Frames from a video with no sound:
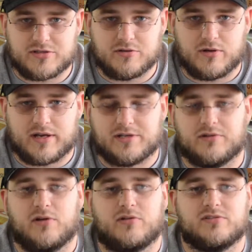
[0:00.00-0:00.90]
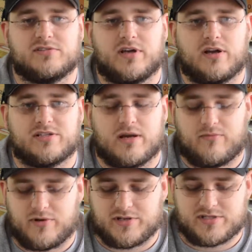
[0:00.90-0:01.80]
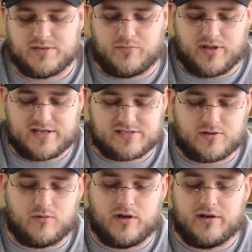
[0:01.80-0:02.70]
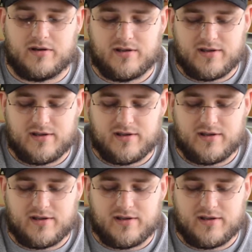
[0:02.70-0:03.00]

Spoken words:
to at your local cigar shop for a cheap plastic one,